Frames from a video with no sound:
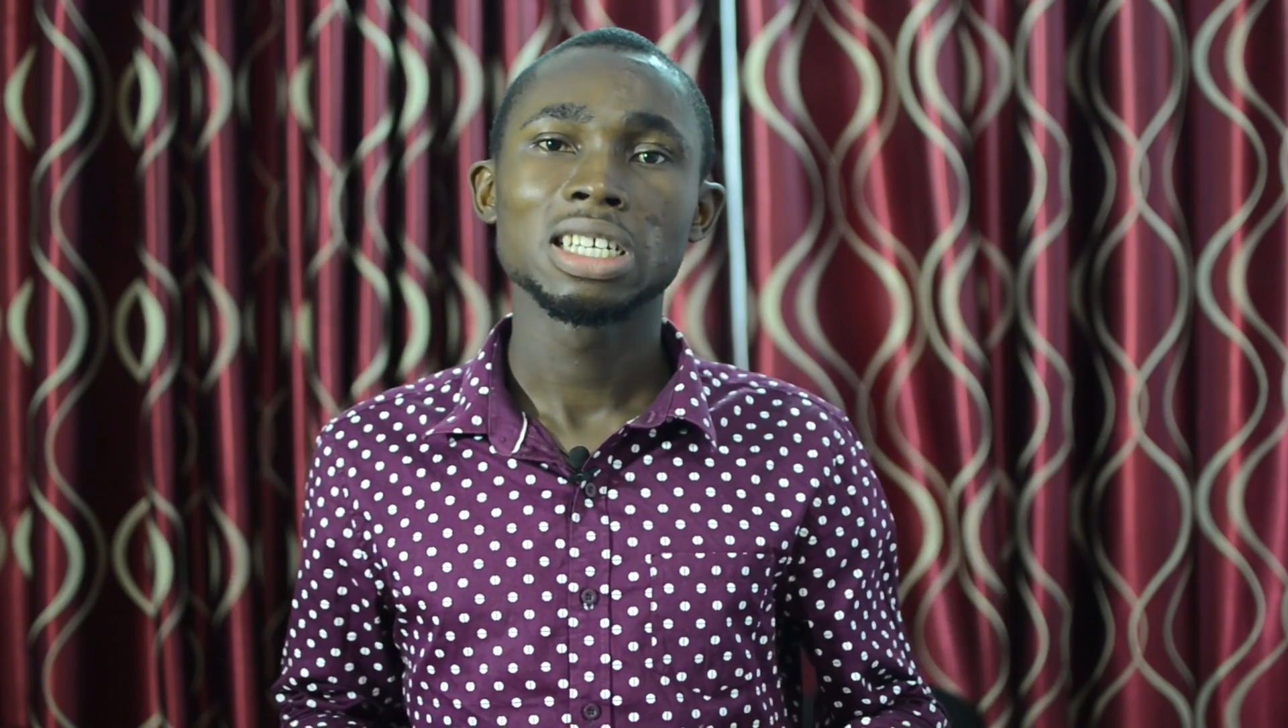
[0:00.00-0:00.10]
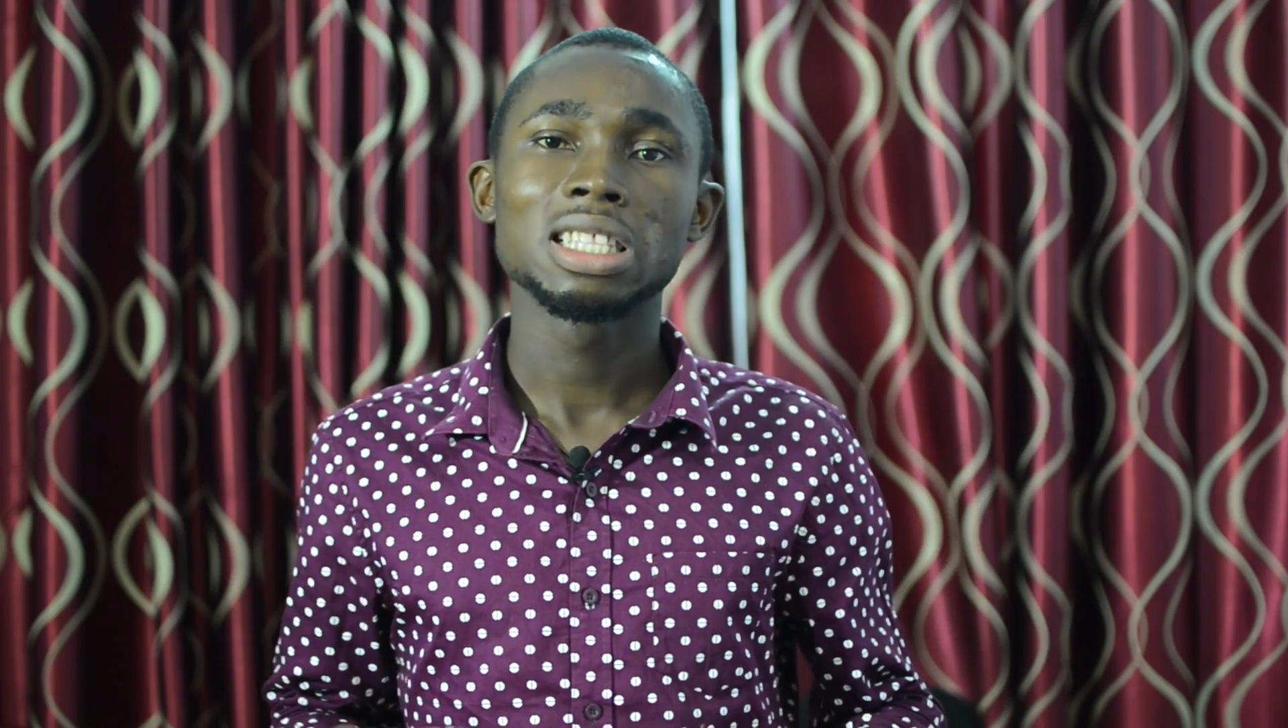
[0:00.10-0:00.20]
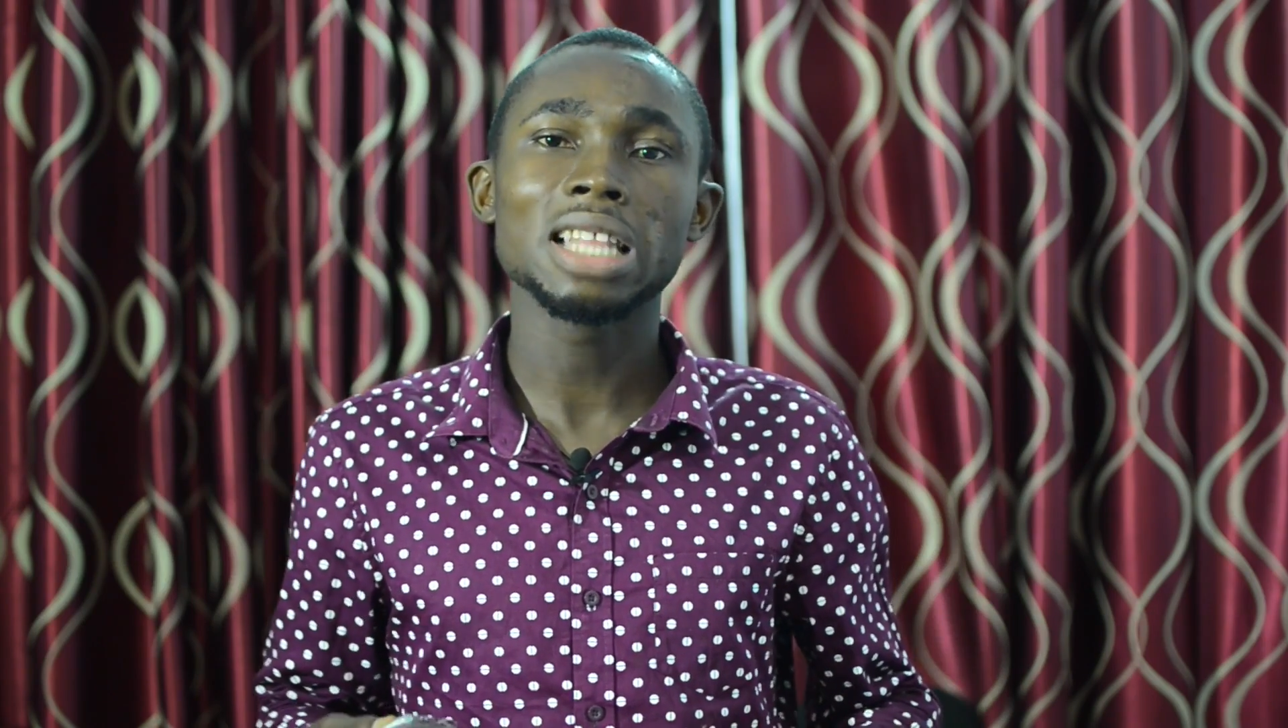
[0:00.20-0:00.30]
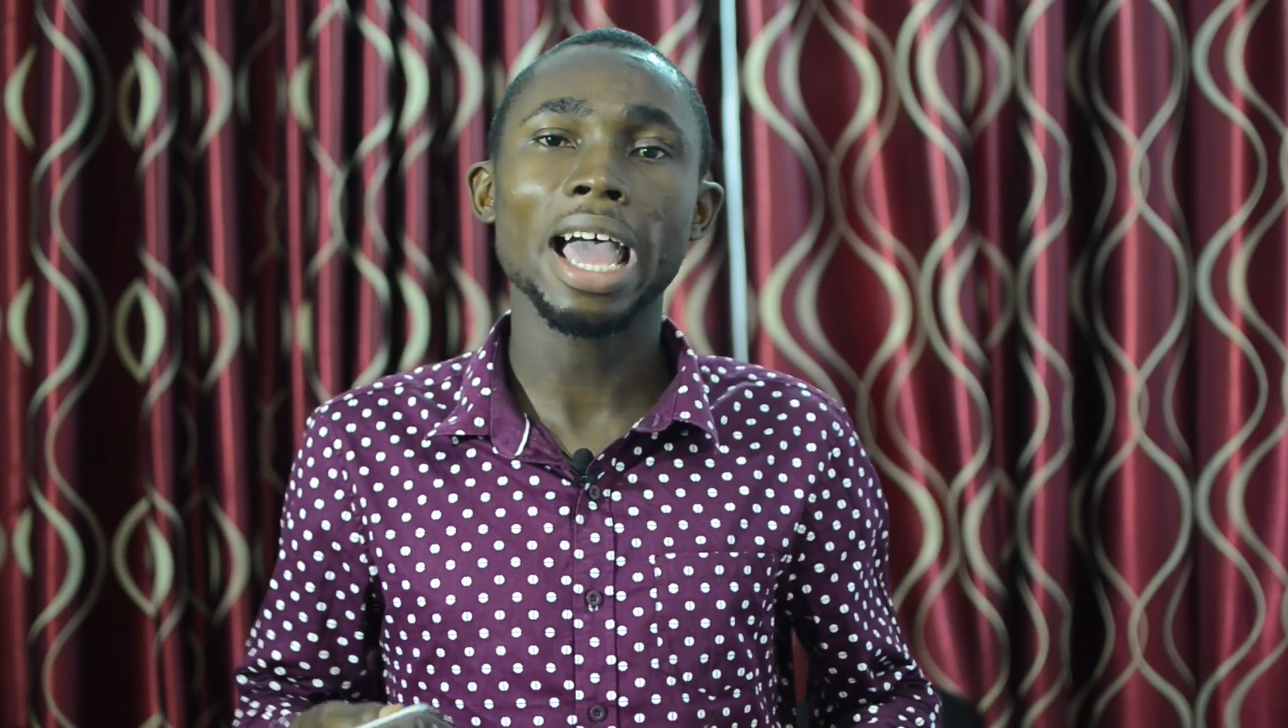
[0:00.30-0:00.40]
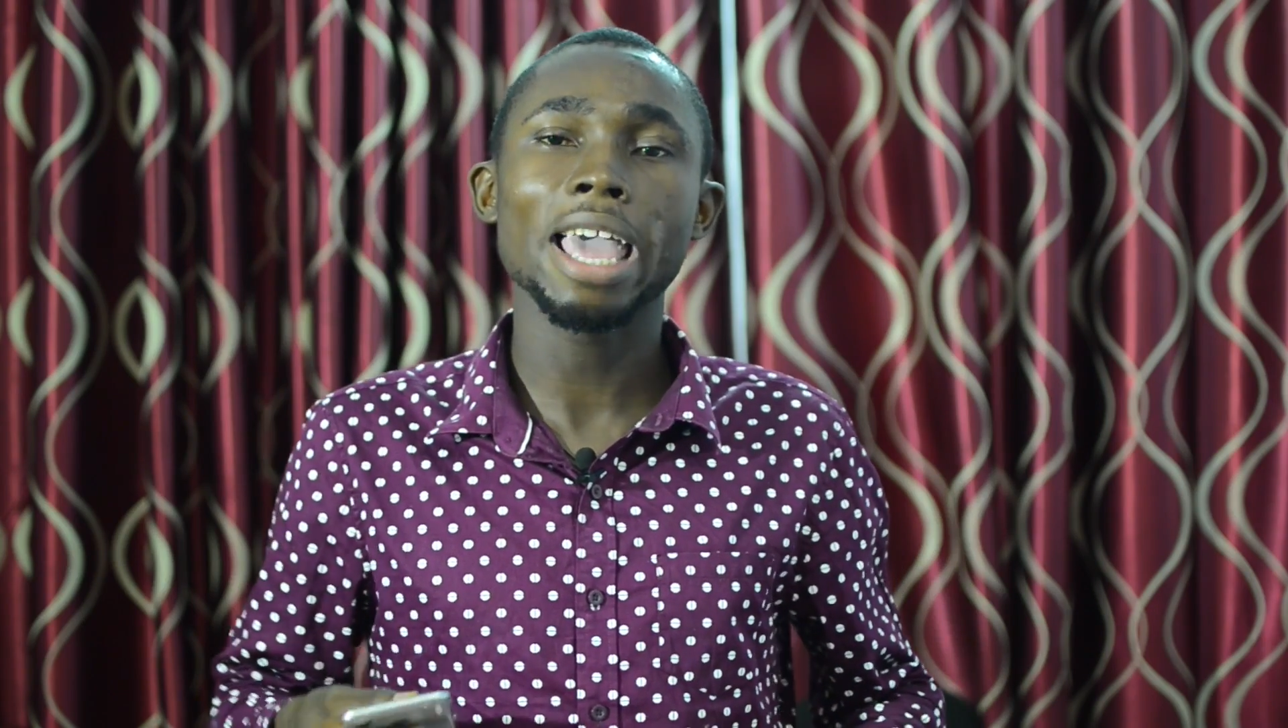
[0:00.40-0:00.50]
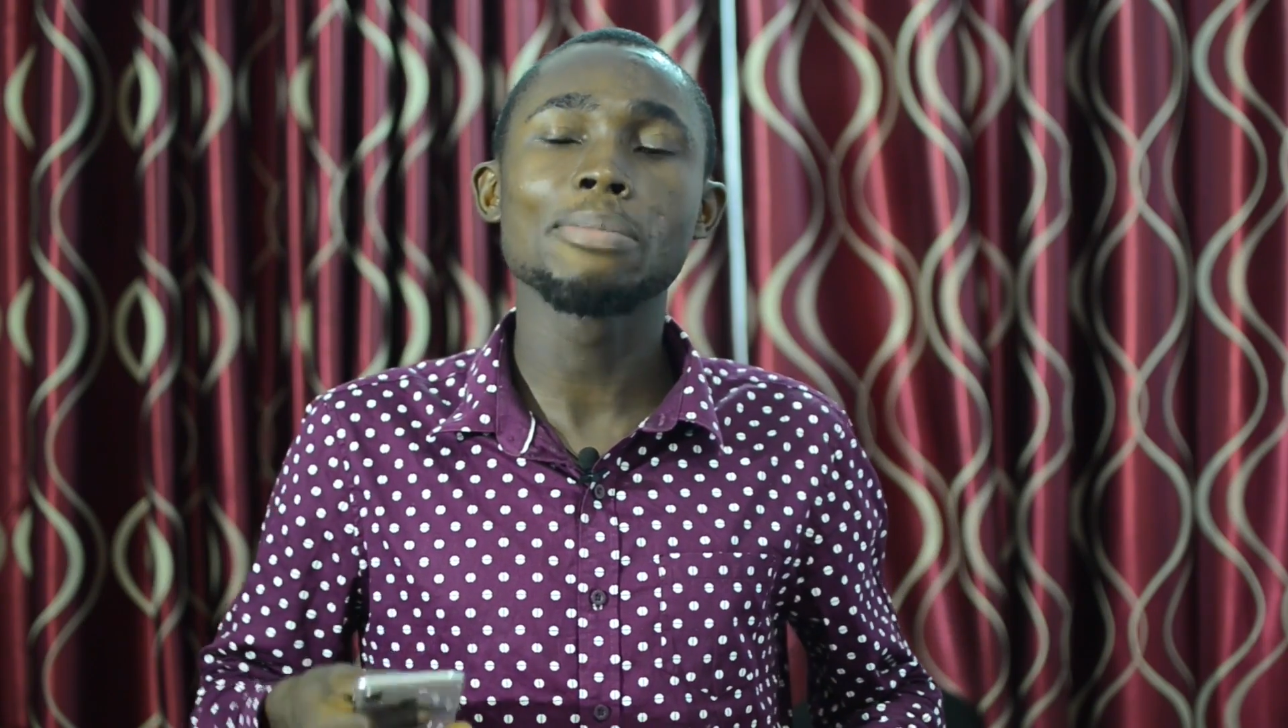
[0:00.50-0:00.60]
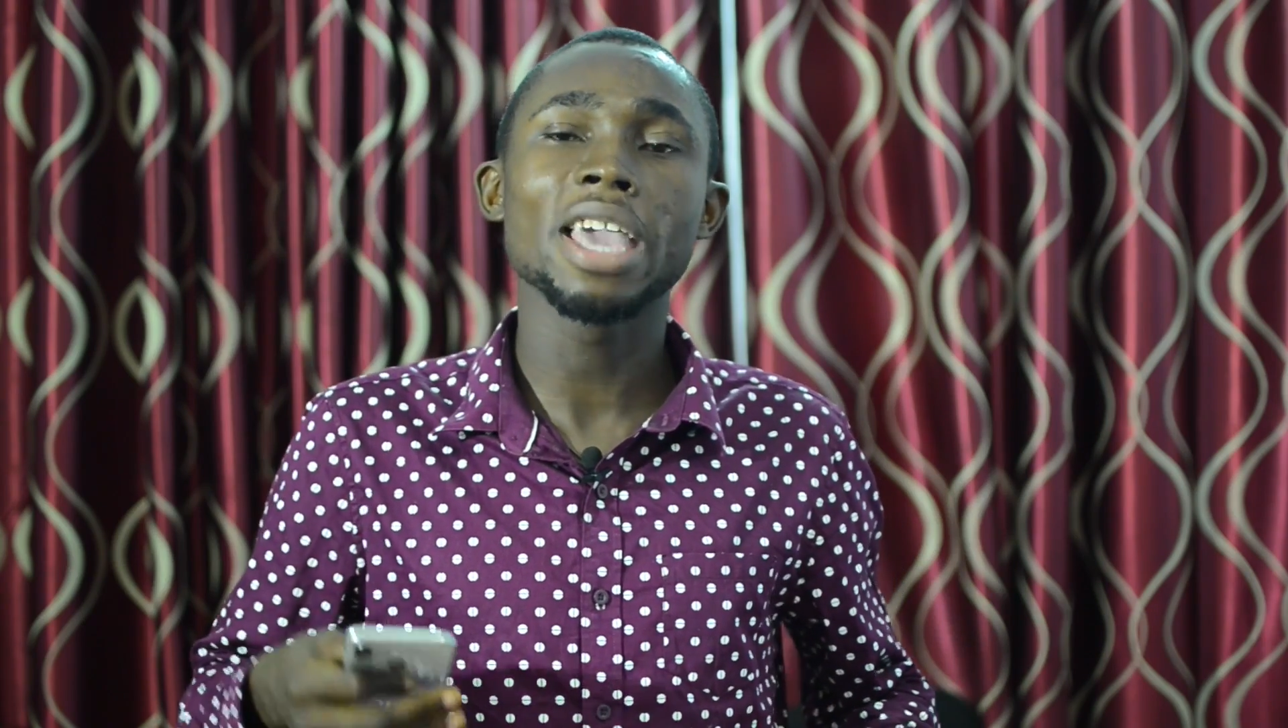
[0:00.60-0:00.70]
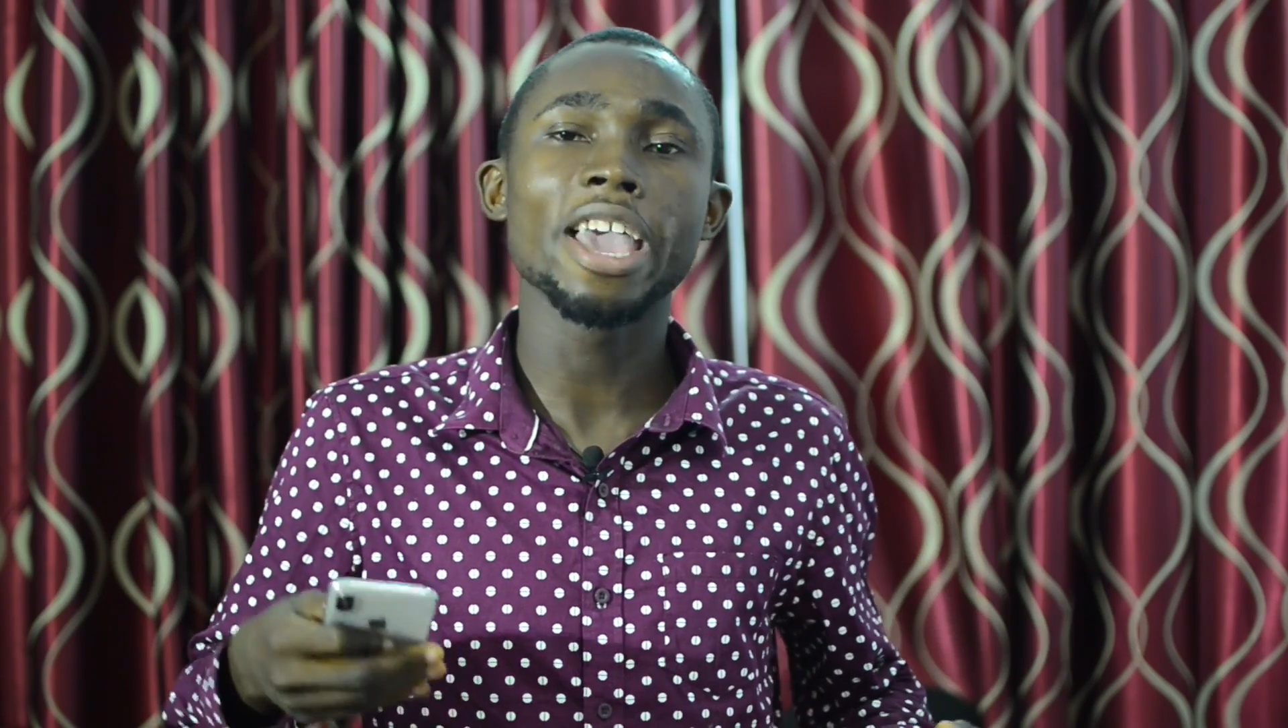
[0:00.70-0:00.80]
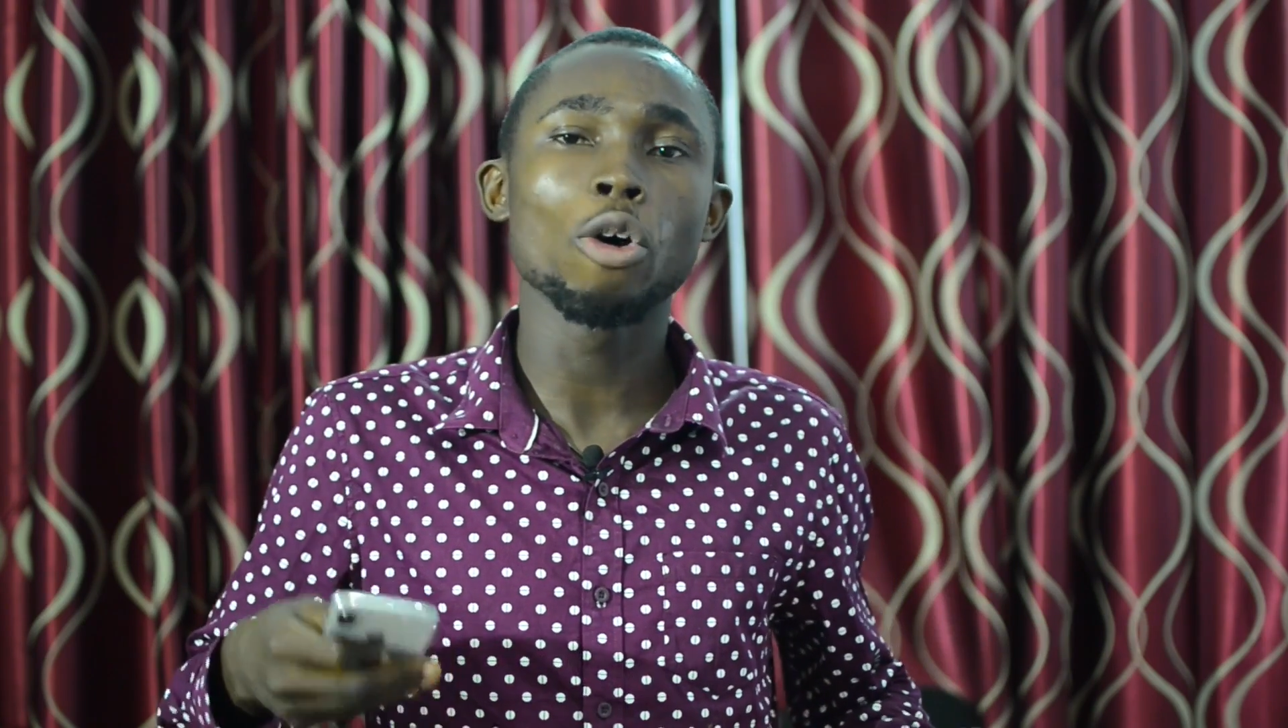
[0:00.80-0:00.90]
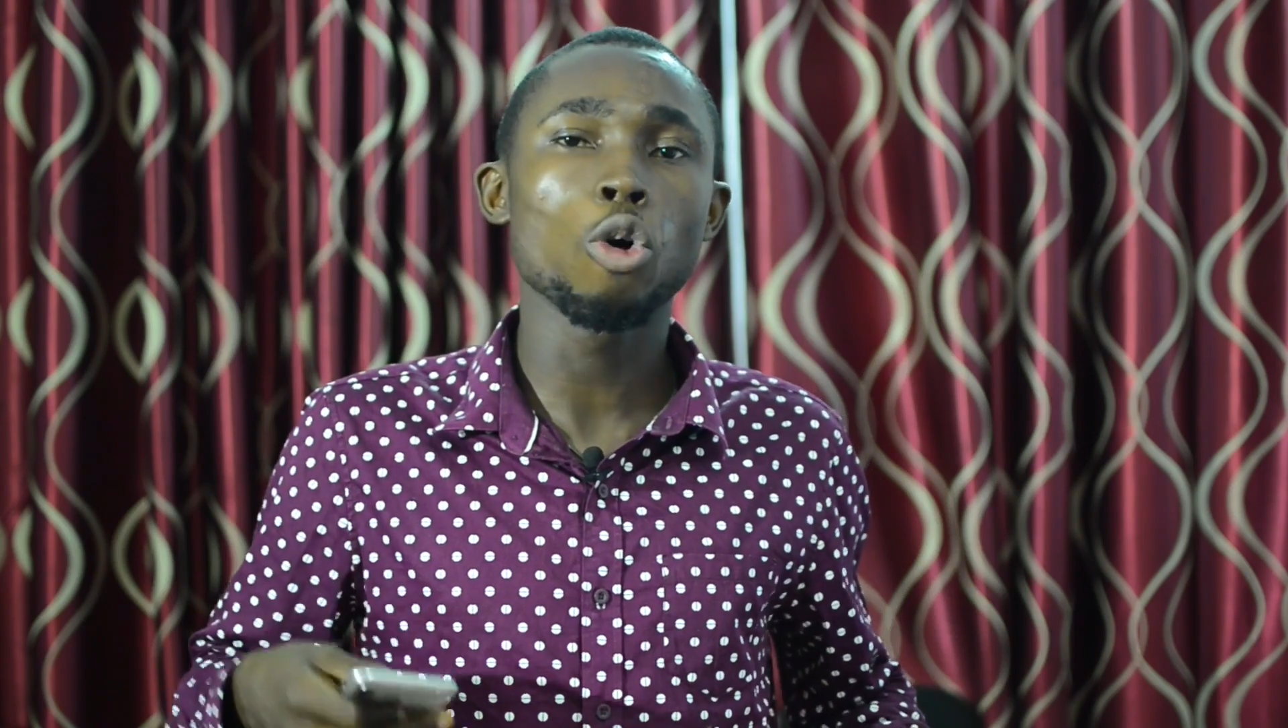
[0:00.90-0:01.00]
Now if you